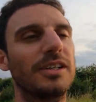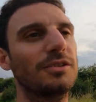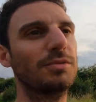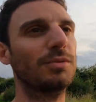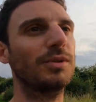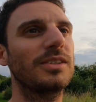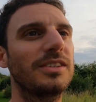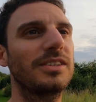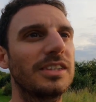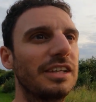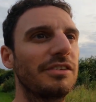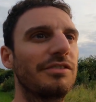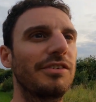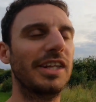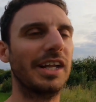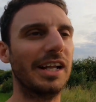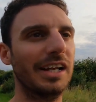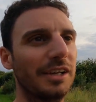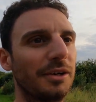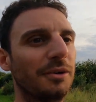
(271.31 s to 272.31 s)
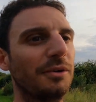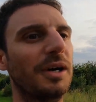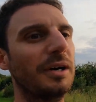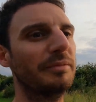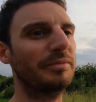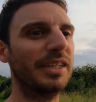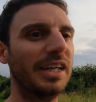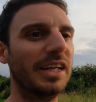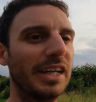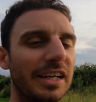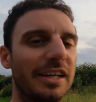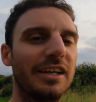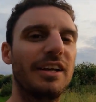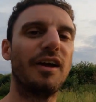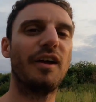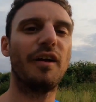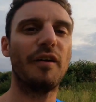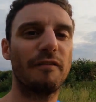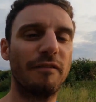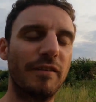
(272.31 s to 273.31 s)
I just wanted to give you that little update.
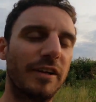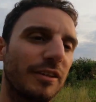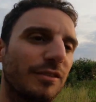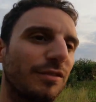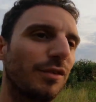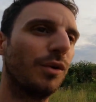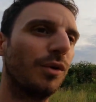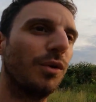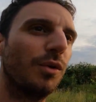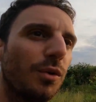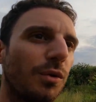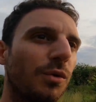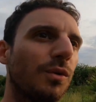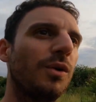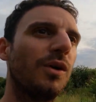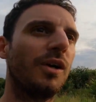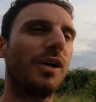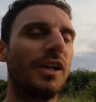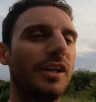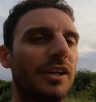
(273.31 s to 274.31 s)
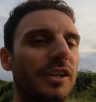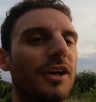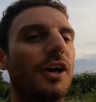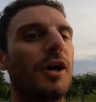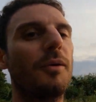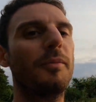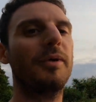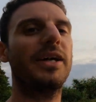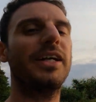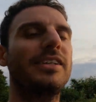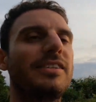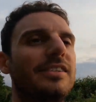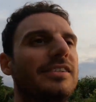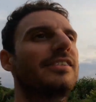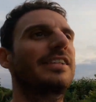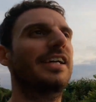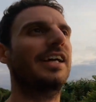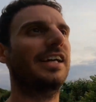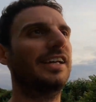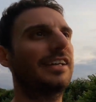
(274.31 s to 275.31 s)
Thanks for all the
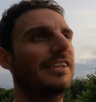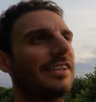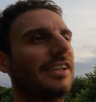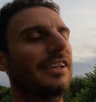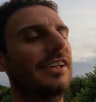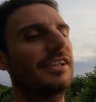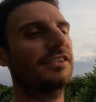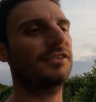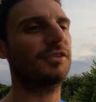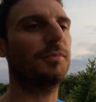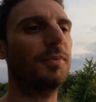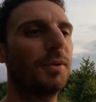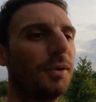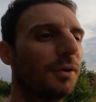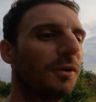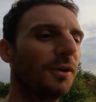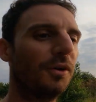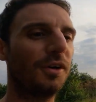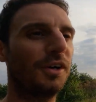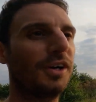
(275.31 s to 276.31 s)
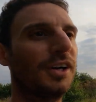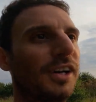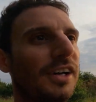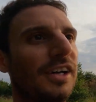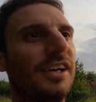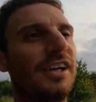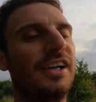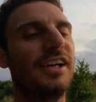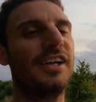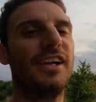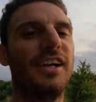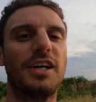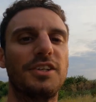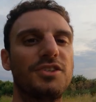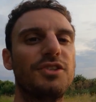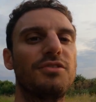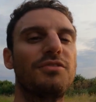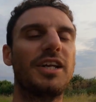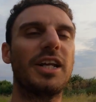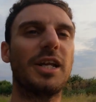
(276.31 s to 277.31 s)
comments and support. I
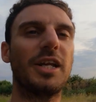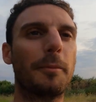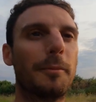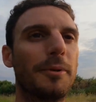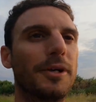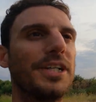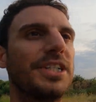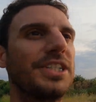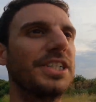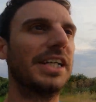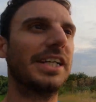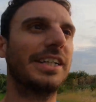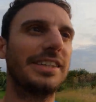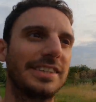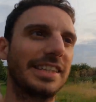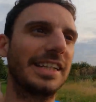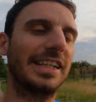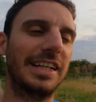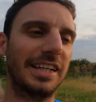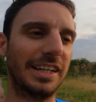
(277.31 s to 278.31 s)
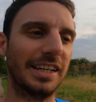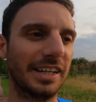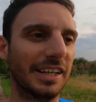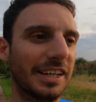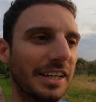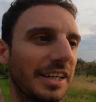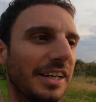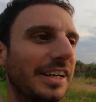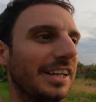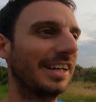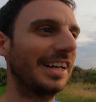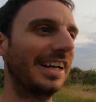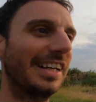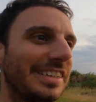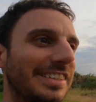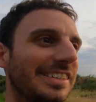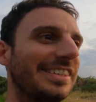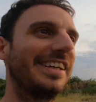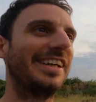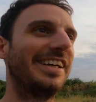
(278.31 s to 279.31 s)
do really appreciate it,
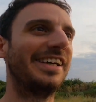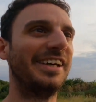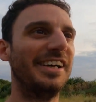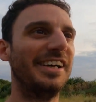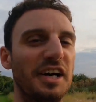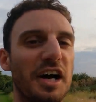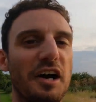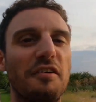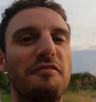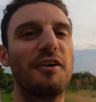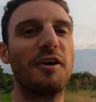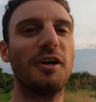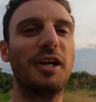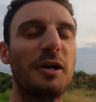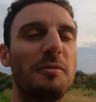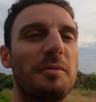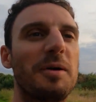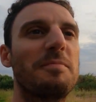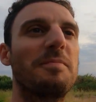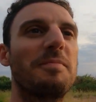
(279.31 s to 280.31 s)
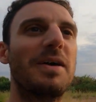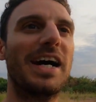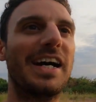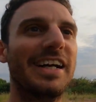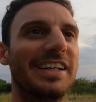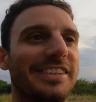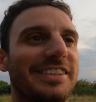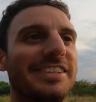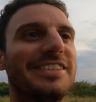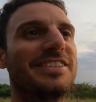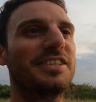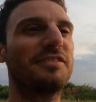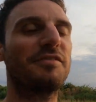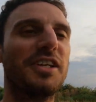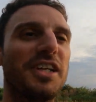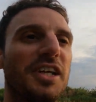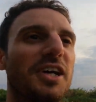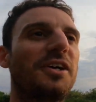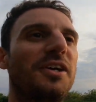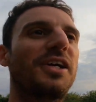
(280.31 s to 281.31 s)
and I felt a little bit bad because the
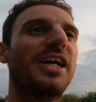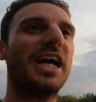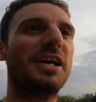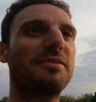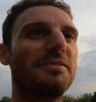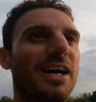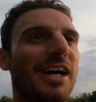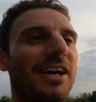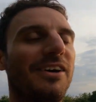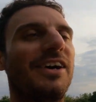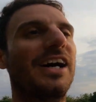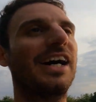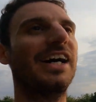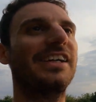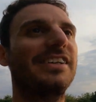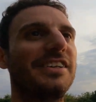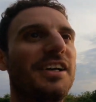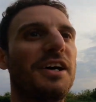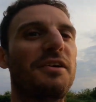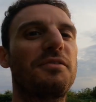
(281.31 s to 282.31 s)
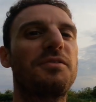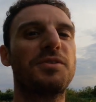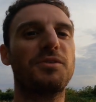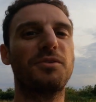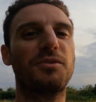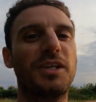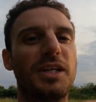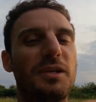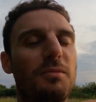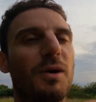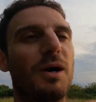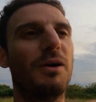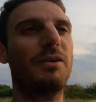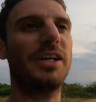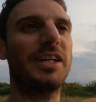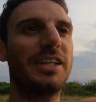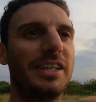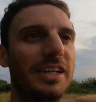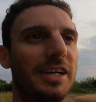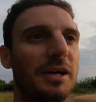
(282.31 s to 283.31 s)
video came out and I was already
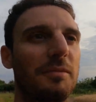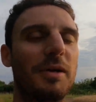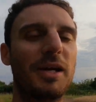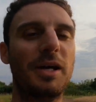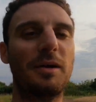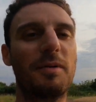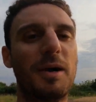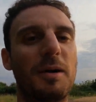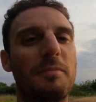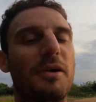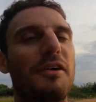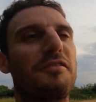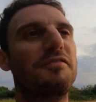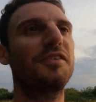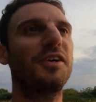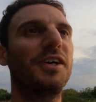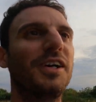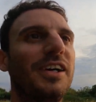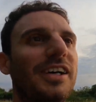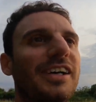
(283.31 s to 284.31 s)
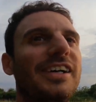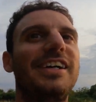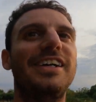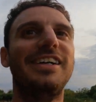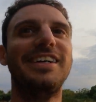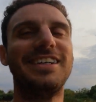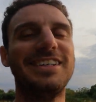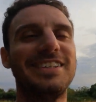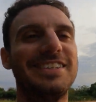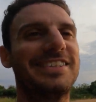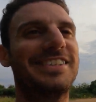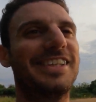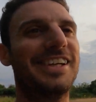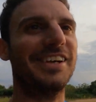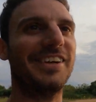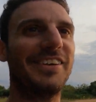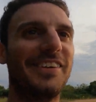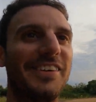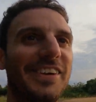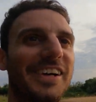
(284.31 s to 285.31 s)
worried a bit about my foot,
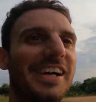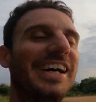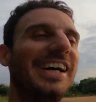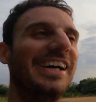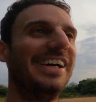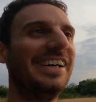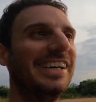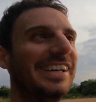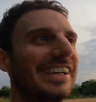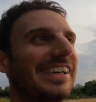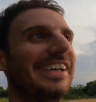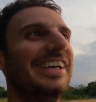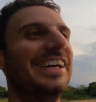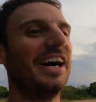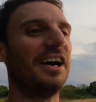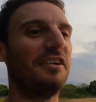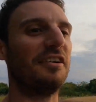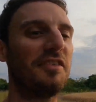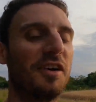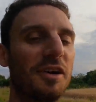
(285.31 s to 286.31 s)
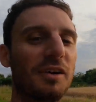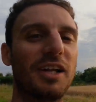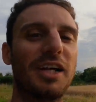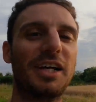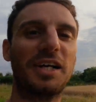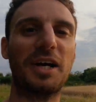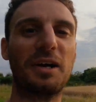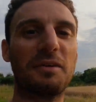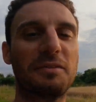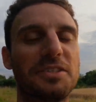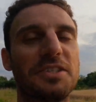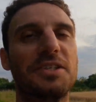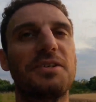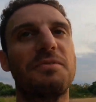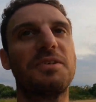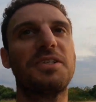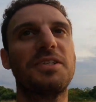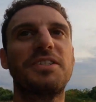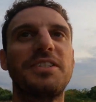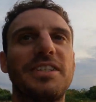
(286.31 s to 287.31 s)
so I felt like I was
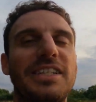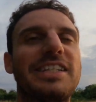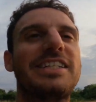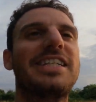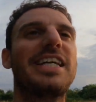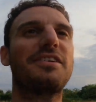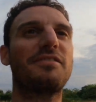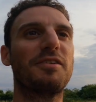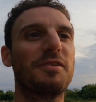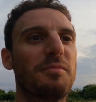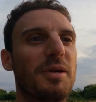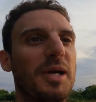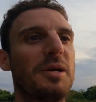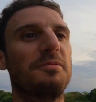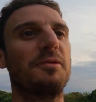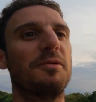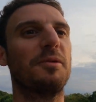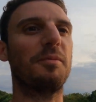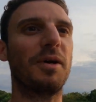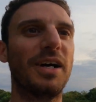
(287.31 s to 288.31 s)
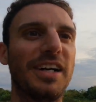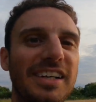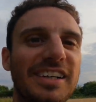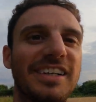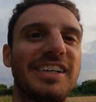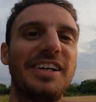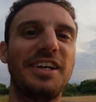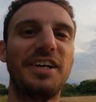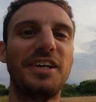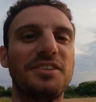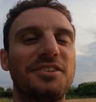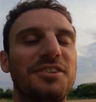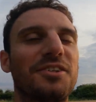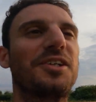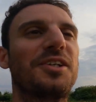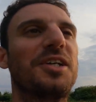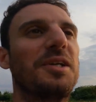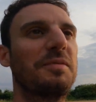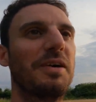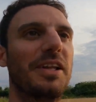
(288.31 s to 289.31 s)
almost deceiving people by
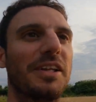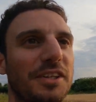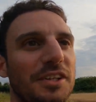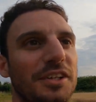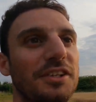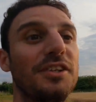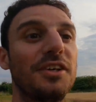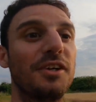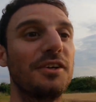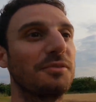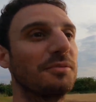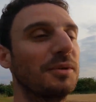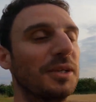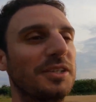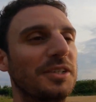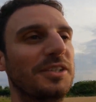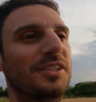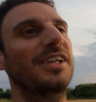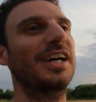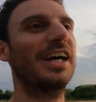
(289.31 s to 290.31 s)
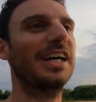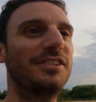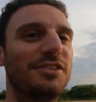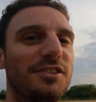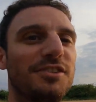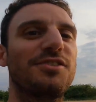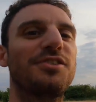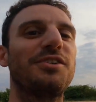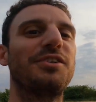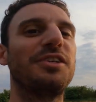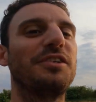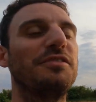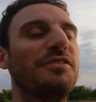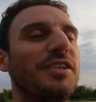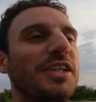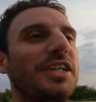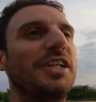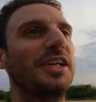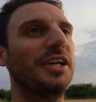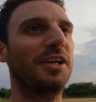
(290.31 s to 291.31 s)
talking about the good news, which, as you saw in the
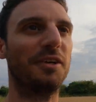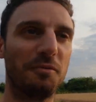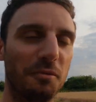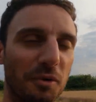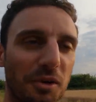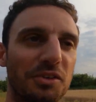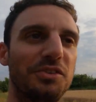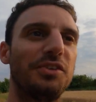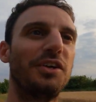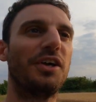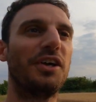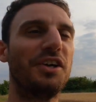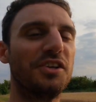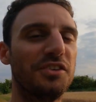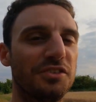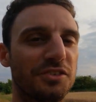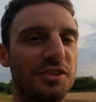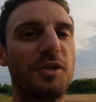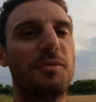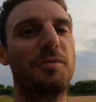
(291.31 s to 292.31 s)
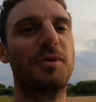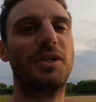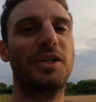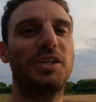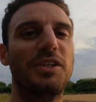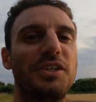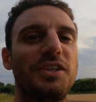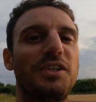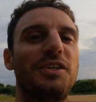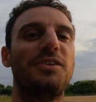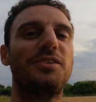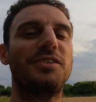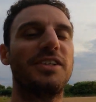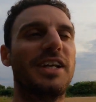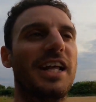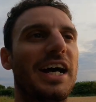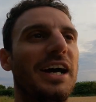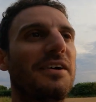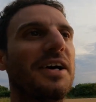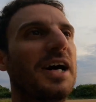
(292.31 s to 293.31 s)
video, was super good news
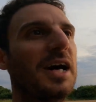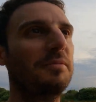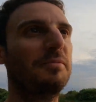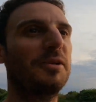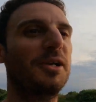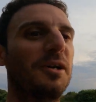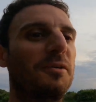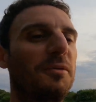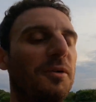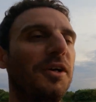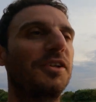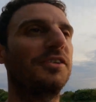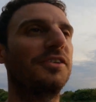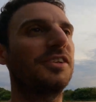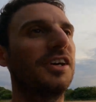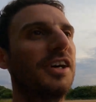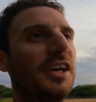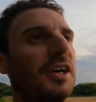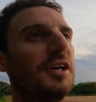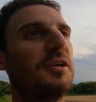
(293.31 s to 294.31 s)
and how happy I was.